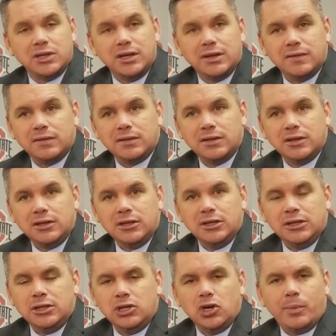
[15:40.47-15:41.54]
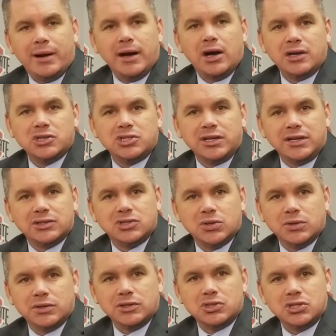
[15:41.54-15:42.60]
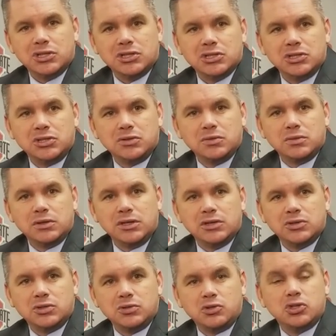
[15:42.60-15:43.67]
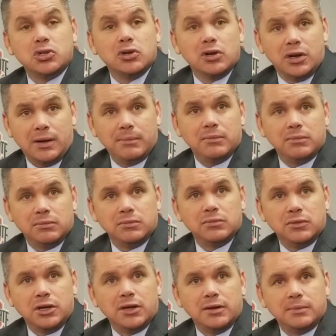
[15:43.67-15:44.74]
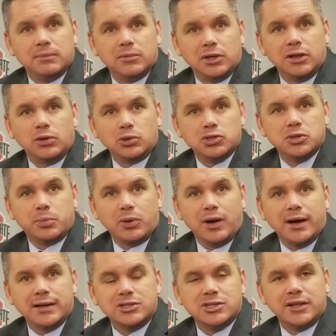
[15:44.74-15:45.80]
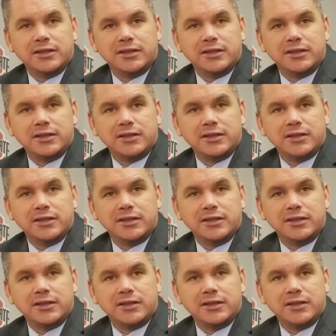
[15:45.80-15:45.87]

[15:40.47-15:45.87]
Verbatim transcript: And you know, my honest answer is is is sure. I'm um, a little surprised.